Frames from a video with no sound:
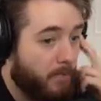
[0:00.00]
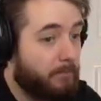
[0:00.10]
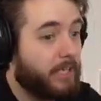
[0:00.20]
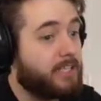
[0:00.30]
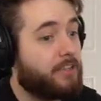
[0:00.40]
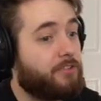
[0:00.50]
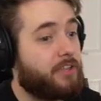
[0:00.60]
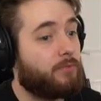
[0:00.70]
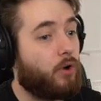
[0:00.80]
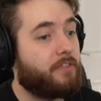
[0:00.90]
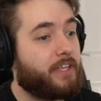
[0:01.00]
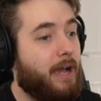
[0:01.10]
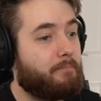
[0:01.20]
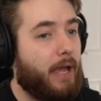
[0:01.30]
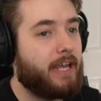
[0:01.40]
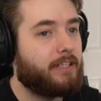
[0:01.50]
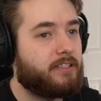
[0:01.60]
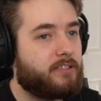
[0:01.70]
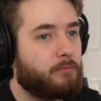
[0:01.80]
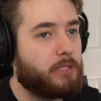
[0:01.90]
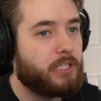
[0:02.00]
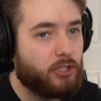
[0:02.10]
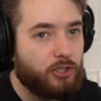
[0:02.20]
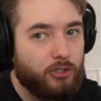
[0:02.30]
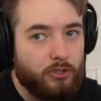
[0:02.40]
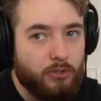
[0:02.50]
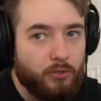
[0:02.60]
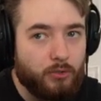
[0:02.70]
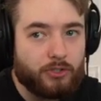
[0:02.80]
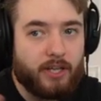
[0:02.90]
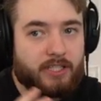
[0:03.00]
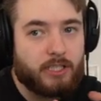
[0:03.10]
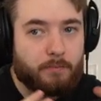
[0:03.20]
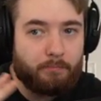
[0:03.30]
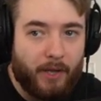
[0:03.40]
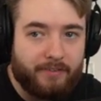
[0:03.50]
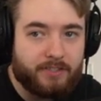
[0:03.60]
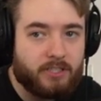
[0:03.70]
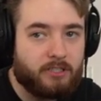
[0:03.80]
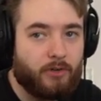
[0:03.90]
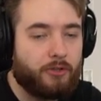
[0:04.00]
But I guess that's the thing, right? The campaign needs to be huge and expansive,